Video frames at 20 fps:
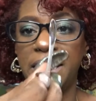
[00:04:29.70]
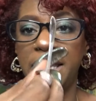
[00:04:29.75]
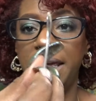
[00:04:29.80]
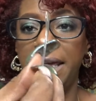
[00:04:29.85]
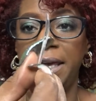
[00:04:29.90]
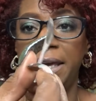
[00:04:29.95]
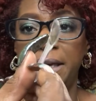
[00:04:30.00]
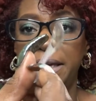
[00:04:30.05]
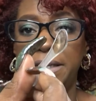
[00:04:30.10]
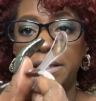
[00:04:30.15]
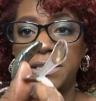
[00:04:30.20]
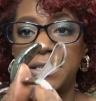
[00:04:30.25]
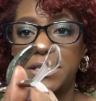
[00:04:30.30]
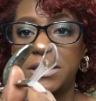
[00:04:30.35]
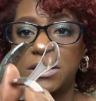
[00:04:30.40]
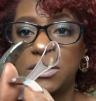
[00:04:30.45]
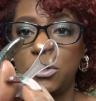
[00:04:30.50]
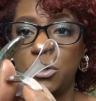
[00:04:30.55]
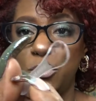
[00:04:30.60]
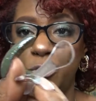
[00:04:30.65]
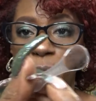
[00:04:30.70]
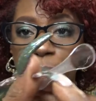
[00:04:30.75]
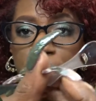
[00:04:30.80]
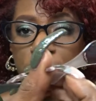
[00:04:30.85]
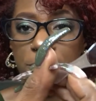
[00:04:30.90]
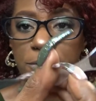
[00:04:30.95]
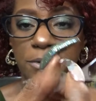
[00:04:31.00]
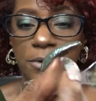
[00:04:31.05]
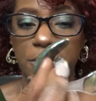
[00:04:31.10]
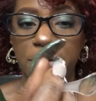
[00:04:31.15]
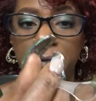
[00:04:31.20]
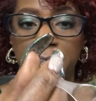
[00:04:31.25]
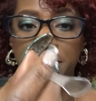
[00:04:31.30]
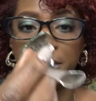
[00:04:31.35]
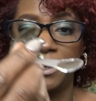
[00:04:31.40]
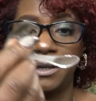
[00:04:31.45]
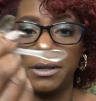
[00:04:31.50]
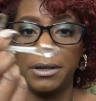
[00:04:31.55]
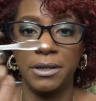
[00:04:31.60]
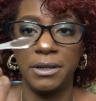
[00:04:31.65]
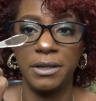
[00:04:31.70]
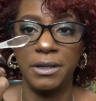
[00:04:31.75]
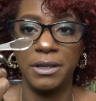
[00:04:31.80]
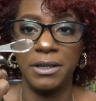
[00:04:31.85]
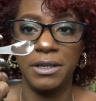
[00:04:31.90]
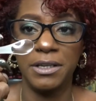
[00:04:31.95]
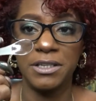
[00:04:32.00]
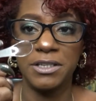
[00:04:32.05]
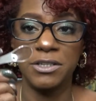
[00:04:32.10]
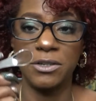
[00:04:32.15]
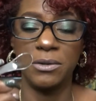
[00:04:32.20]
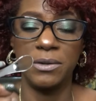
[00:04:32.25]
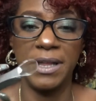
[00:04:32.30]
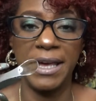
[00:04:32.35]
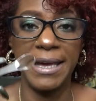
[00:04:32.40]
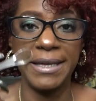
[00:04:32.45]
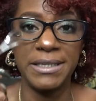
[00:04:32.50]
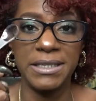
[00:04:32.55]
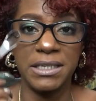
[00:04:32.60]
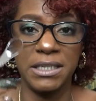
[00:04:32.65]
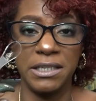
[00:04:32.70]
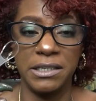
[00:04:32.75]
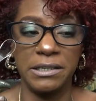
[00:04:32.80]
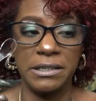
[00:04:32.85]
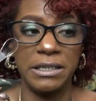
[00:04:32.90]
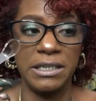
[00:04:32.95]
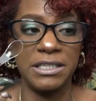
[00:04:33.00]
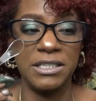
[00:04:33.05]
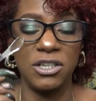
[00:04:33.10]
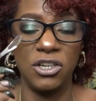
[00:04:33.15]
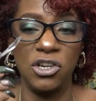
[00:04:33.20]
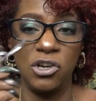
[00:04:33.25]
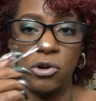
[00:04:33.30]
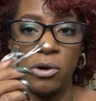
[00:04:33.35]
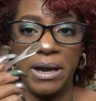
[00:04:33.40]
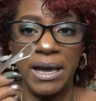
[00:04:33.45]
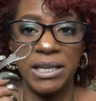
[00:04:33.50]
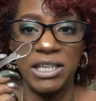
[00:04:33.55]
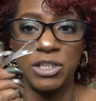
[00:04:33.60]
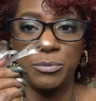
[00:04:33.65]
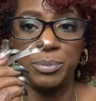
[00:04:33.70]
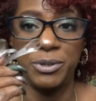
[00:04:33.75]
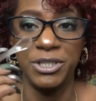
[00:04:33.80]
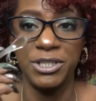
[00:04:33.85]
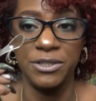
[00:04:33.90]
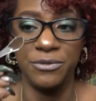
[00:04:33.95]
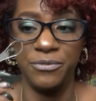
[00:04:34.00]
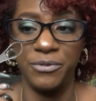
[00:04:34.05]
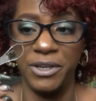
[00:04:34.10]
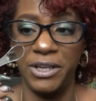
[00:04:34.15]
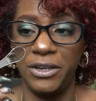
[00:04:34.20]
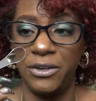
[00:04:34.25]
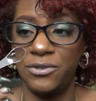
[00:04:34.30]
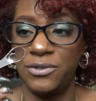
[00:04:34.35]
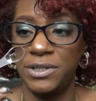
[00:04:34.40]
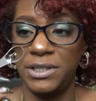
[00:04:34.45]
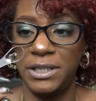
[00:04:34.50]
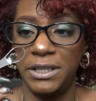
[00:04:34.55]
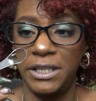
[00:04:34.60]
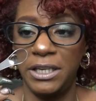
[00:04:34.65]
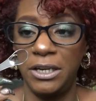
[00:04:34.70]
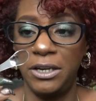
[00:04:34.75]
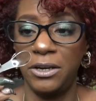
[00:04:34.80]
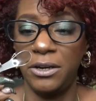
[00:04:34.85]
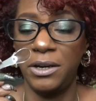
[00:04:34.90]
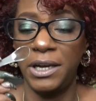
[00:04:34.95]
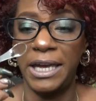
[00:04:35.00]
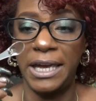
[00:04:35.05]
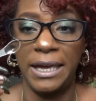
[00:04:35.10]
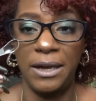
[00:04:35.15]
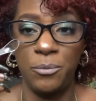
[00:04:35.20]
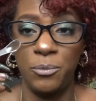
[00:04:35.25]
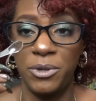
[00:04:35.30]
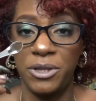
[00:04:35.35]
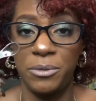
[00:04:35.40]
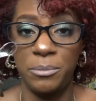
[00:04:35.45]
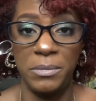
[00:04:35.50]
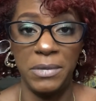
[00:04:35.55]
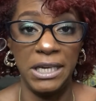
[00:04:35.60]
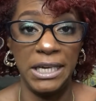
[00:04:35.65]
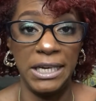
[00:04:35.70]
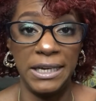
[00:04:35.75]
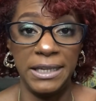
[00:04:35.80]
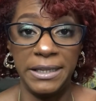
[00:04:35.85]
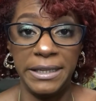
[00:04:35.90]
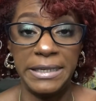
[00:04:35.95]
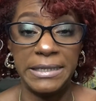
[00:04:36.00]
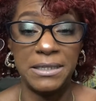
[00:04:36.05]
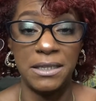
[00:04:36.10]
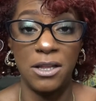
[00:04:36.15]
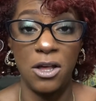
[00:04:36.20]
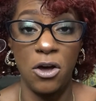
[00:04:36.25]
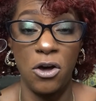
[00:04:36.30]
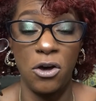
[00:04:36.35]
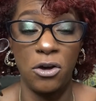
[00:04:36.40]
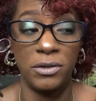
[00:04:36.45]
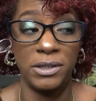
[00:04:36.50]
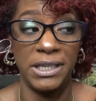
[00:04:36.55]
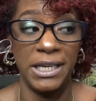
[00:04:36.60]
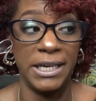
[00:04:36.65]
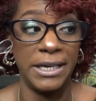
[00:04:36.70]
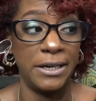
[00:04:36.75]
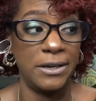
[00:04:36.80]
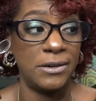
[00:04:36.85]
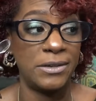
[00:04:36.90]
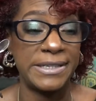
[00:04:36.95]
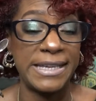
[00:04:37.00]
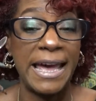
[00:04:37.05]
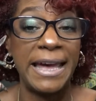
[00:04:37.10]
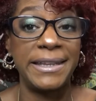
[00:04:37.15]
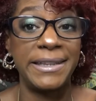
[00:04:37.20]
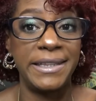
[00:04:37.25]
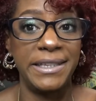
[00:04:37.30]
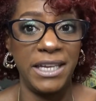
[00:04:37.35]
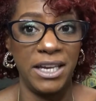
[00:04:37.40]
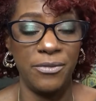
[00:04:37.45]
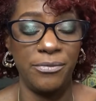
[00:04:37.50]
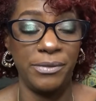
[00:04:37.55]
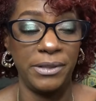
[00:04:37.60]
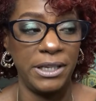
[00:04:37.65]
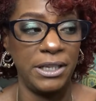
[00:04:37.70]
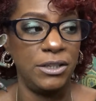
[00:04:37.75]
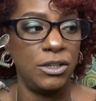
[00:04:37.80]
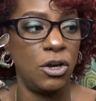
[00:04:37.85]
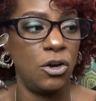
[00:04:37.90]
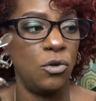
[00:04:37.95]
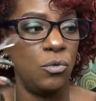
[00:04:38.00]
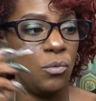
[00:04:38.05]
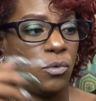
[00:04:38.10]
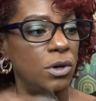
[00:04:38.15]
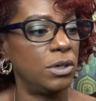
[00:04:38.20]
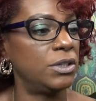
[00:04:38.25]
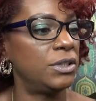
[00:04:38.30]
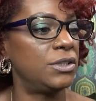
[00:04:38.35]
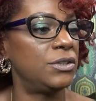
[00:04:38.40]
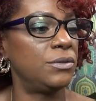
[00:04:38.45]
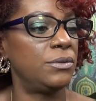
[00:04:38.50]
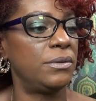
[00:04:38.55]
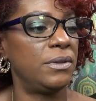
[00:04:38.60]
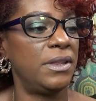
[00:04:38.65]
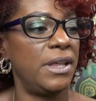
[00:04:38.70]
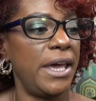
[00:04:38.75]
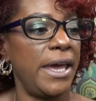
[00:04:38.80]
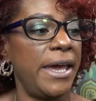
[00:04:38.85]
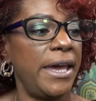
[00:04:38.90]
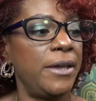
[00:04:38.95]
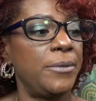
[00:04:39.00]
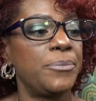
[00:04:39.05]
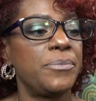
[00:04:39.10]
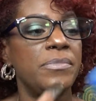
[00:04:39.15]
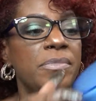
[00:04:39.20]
a scooper. So that's good, so you don't have to put your fingers in there. And with me and these long nails, I definitely don't want to do that.